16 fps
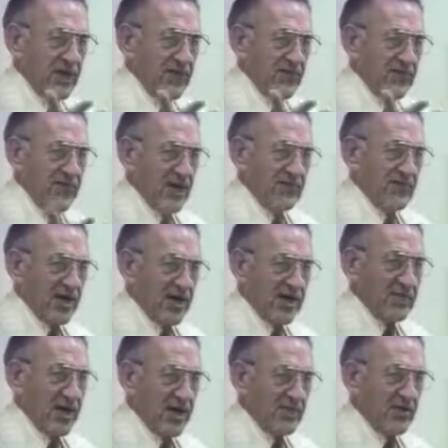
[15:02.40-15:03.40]
never failed me any
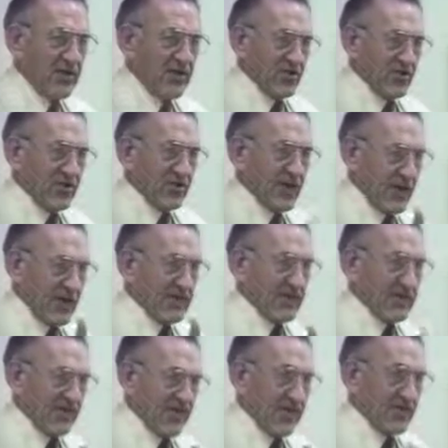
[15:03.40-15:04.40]
time, though he came
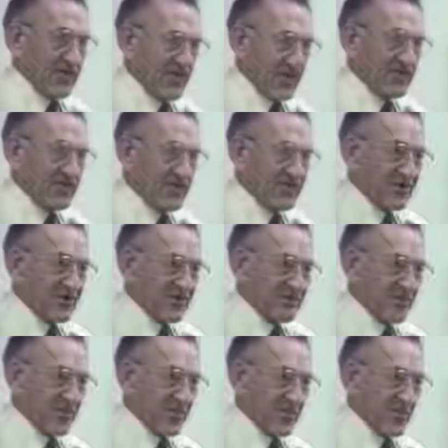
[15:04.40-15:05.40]
within five minutes of doing
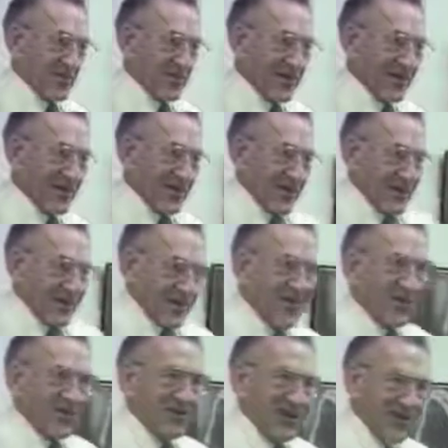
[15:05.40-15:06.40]

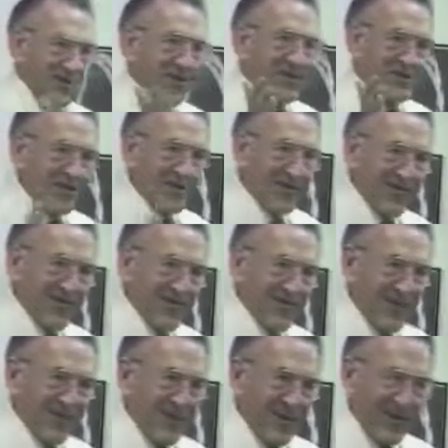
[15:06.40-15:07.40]
it. never was he,
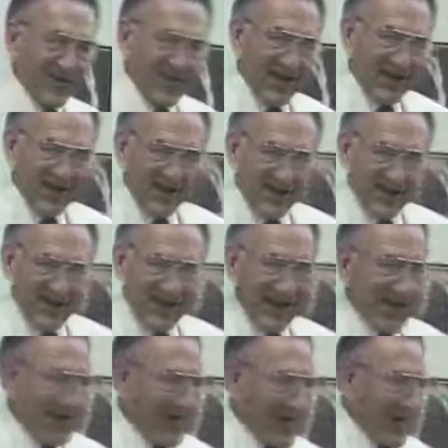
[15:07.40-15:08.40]
never did he ever get a failure.